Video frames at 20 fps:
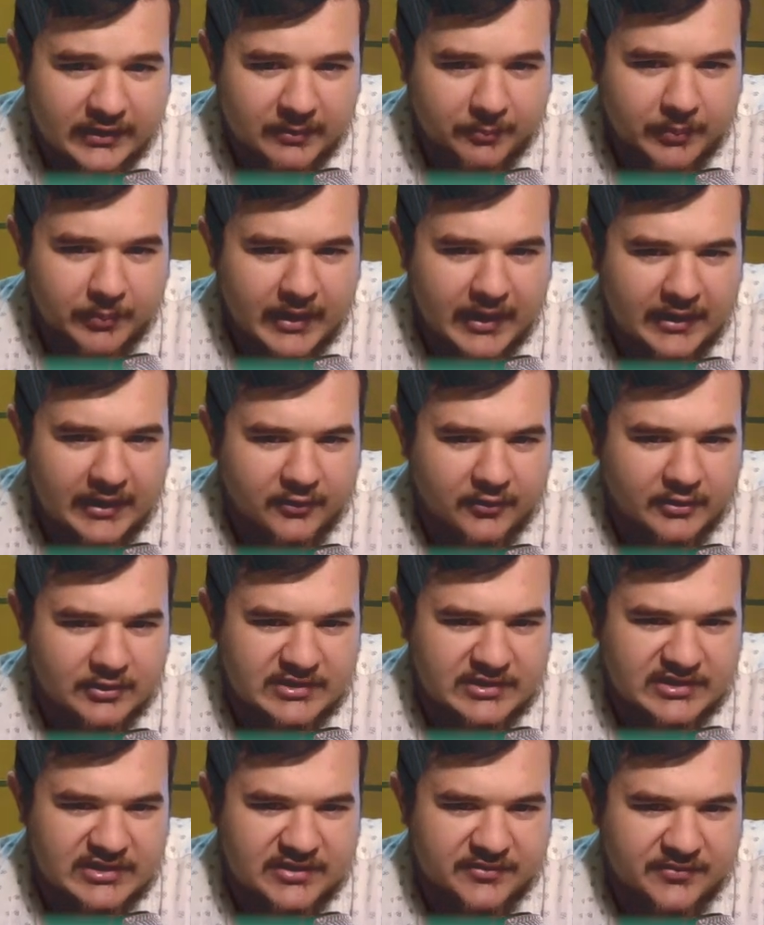the bind on
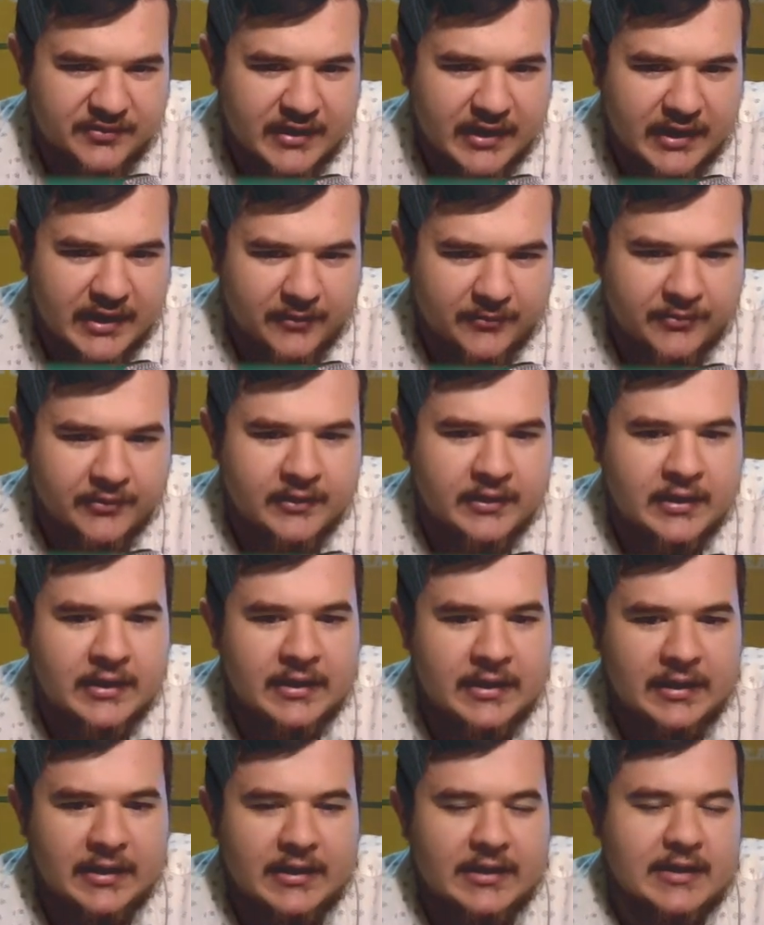d5,
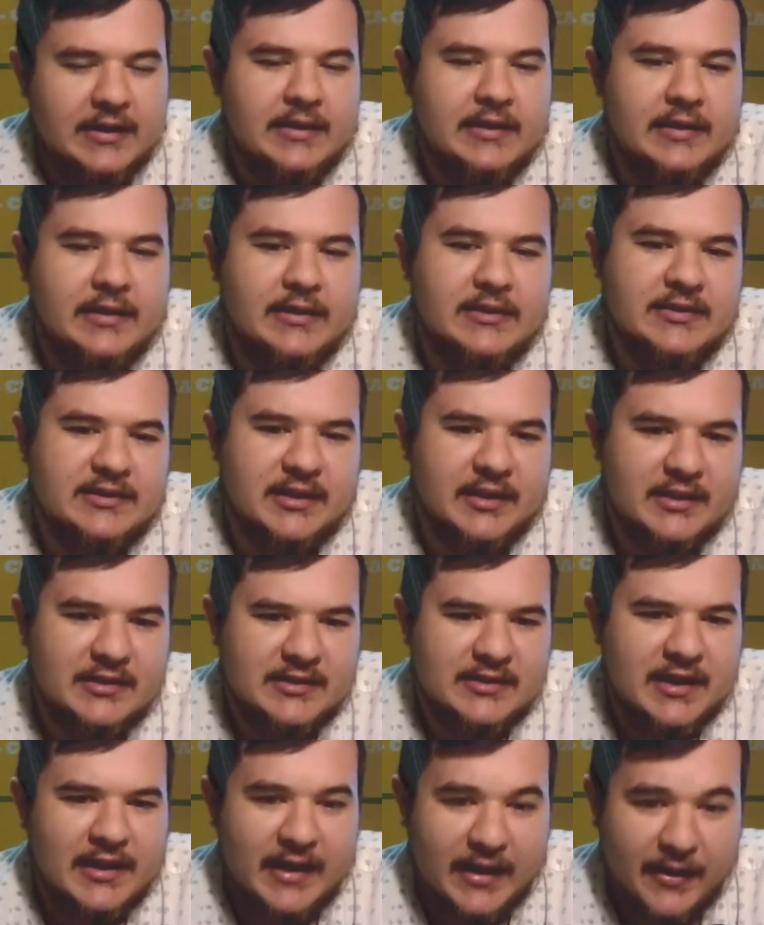e6,
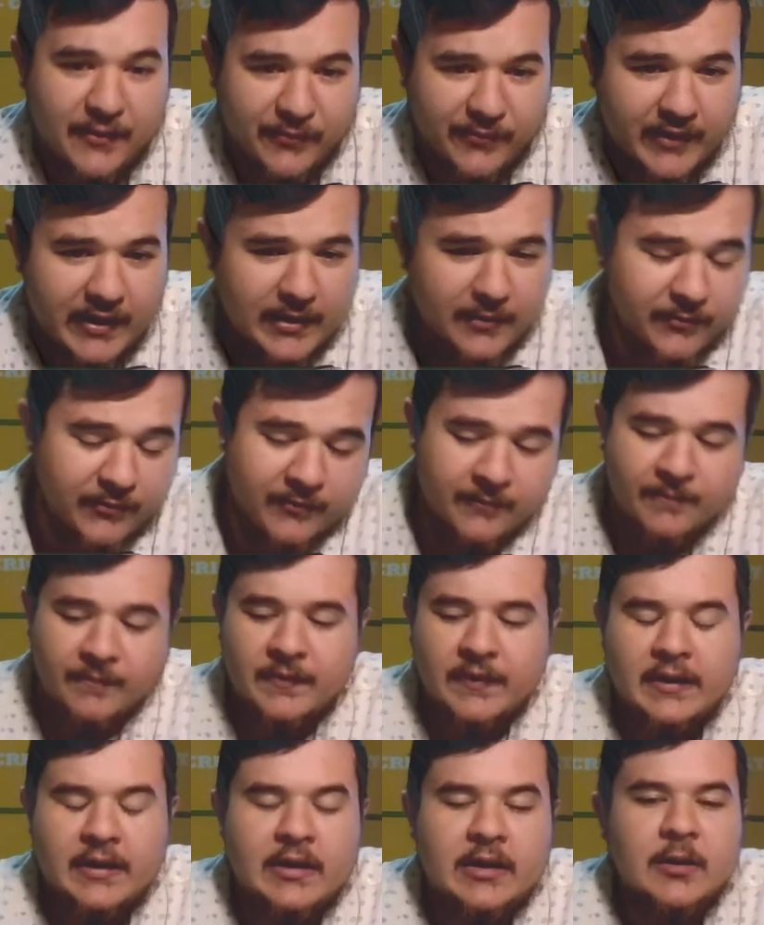and f5.
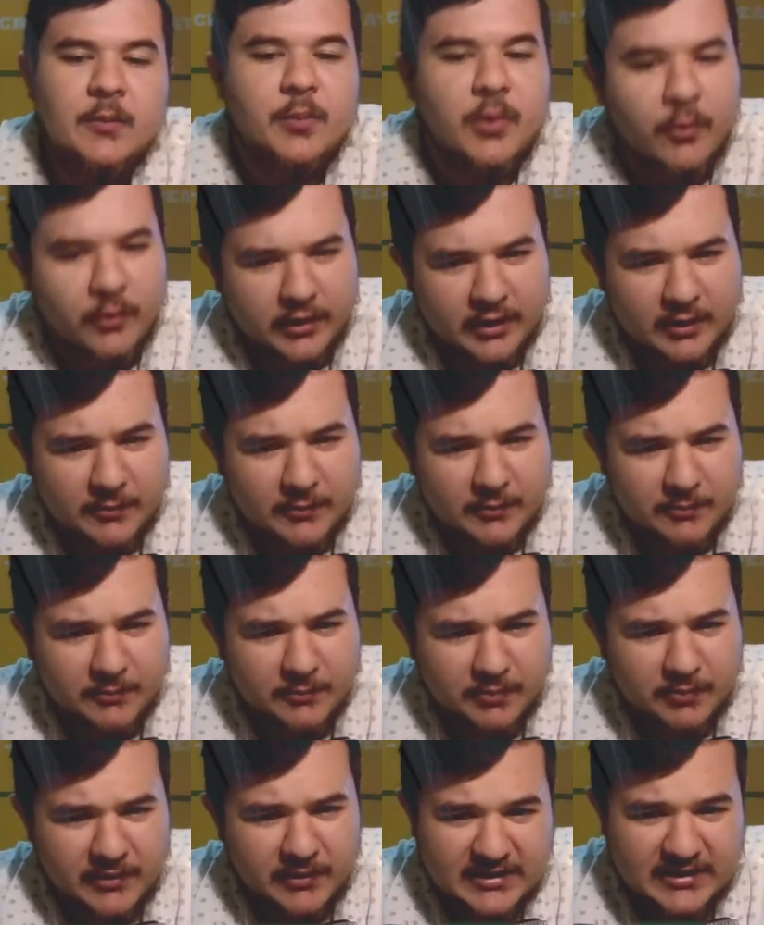But we're going to play
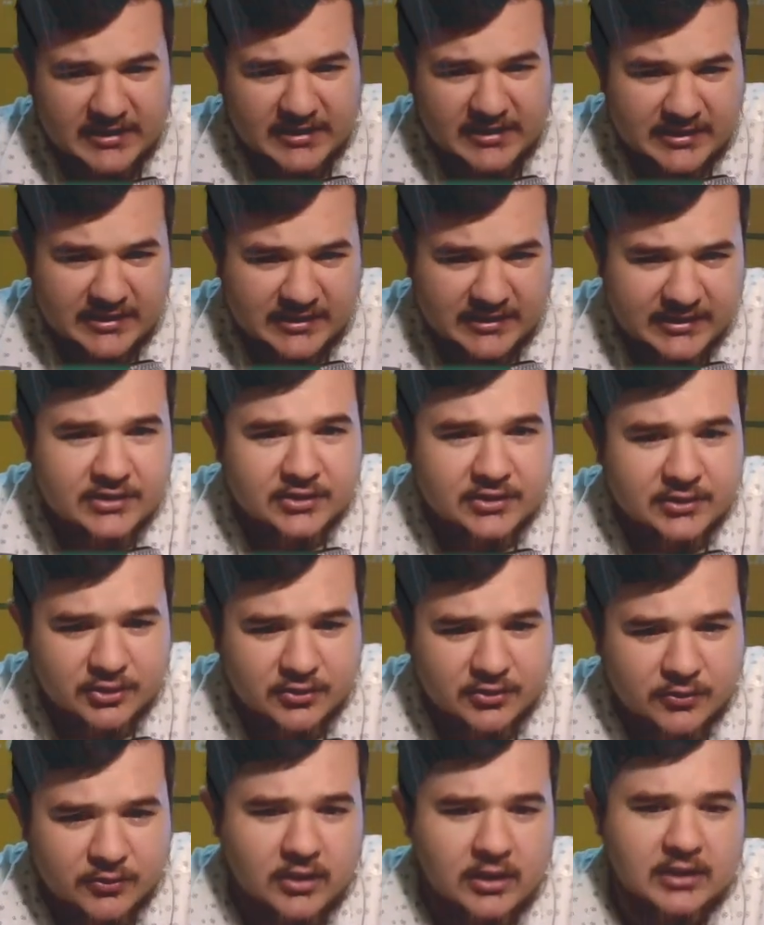d6, short
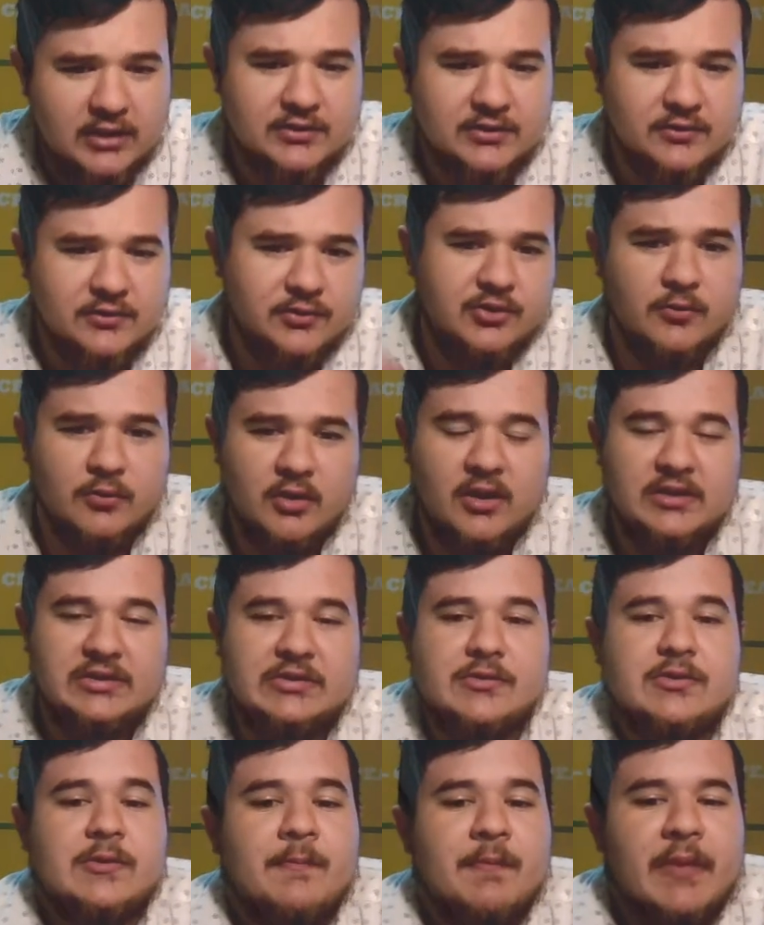castles, short
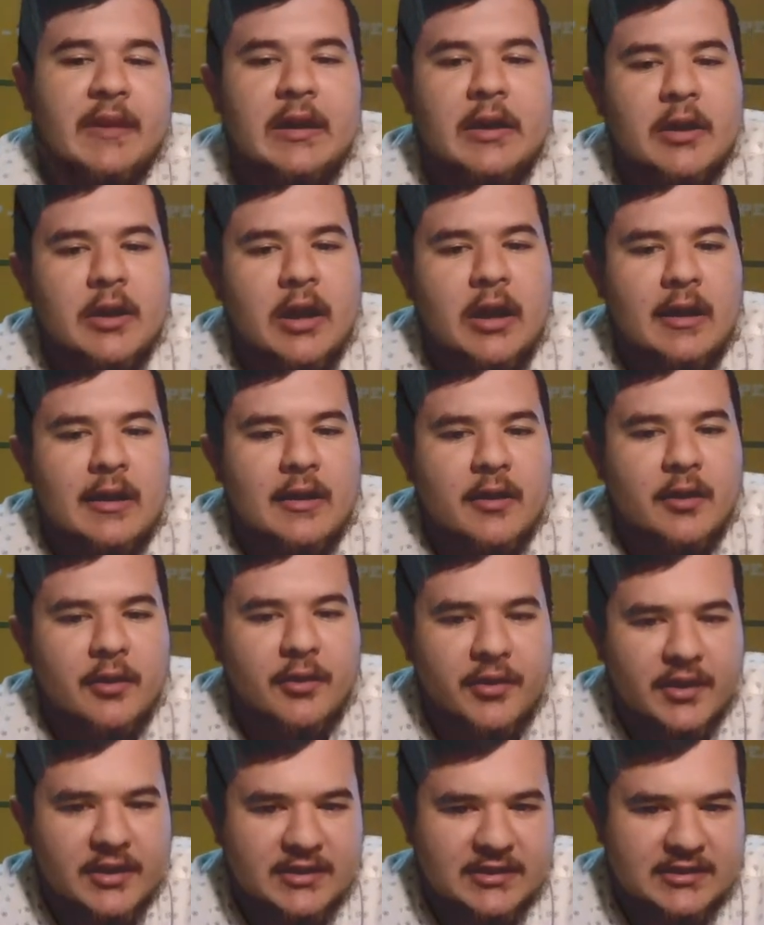castles.
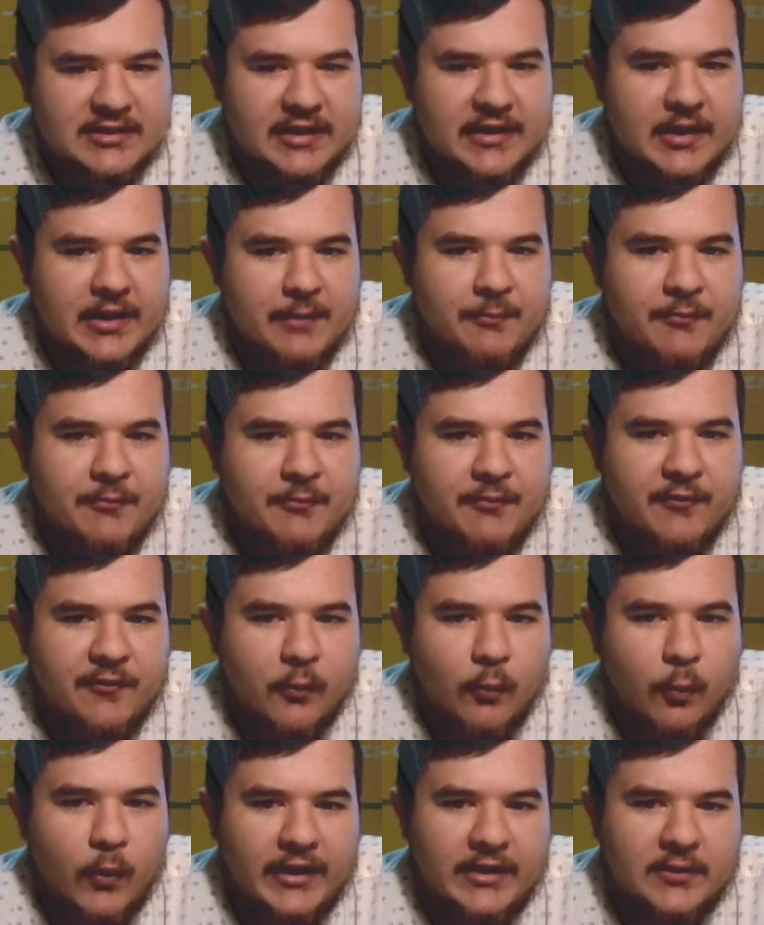This setup for
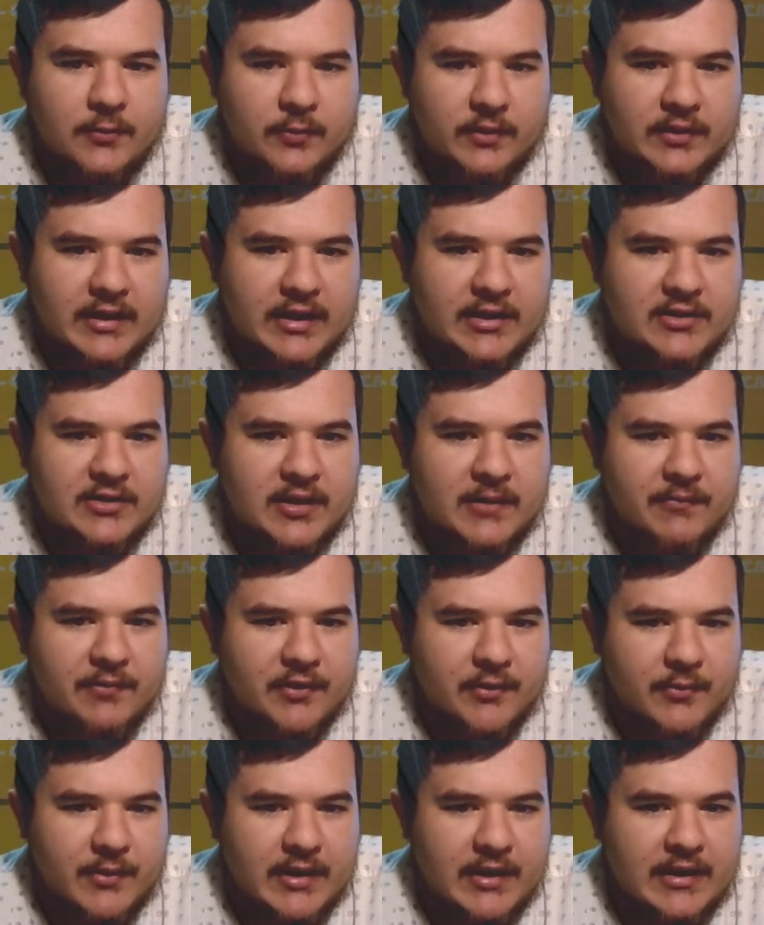white with knight to
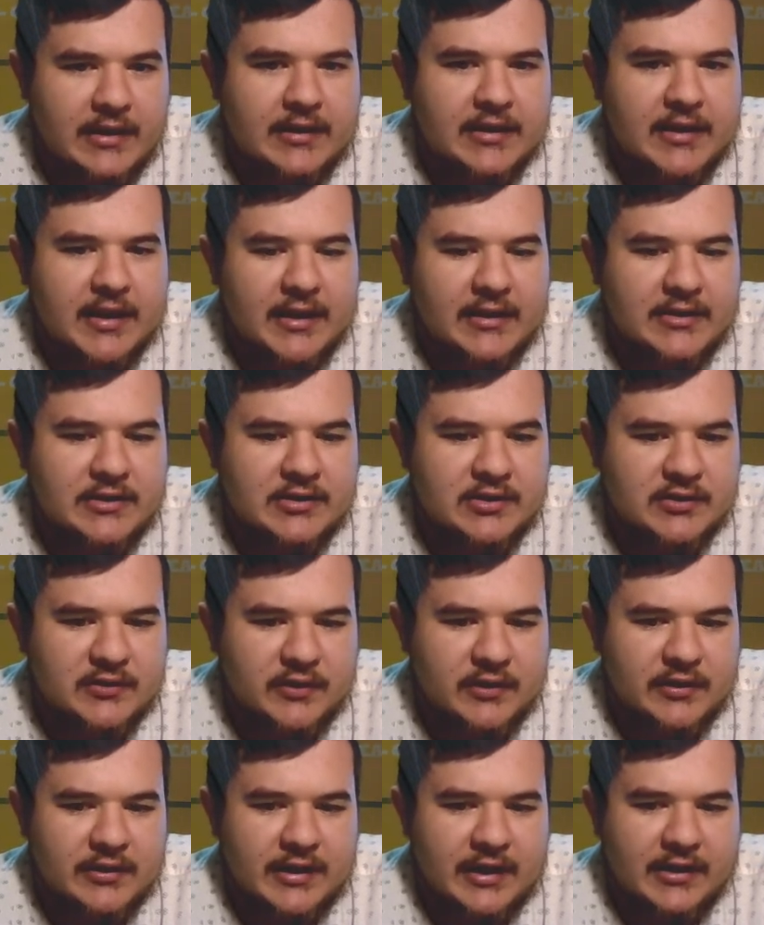f3,
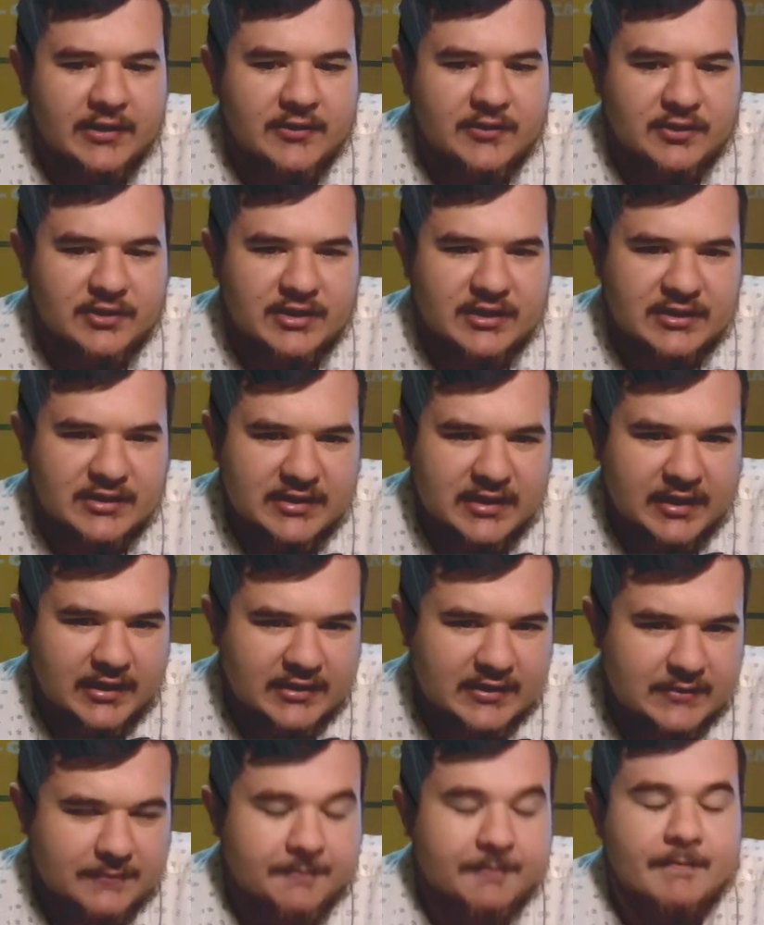knight to
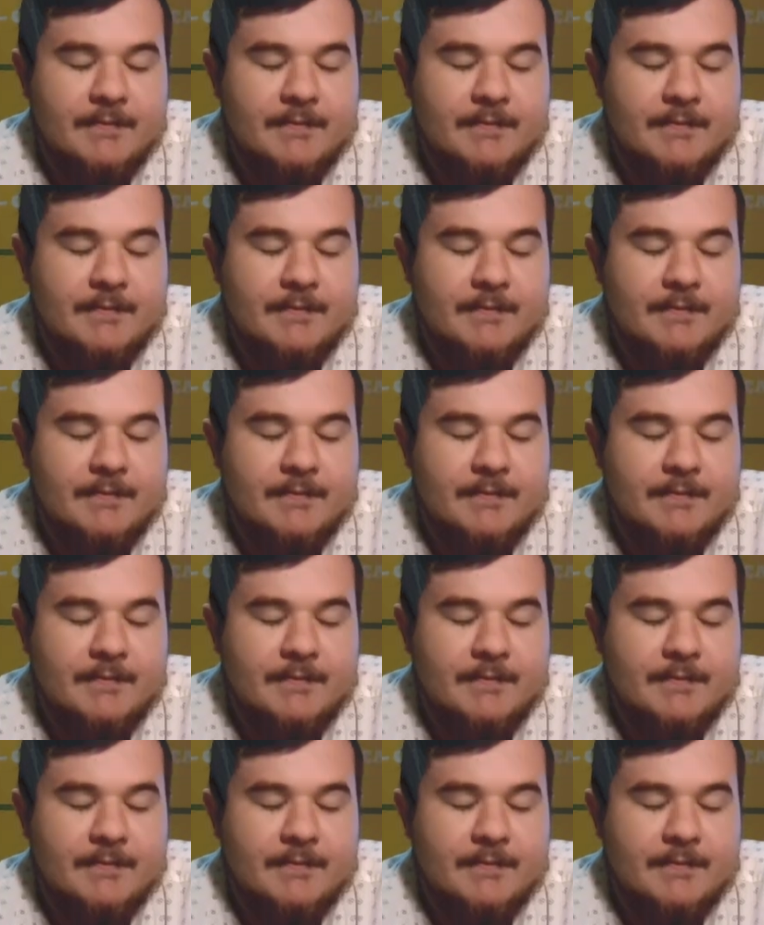c6,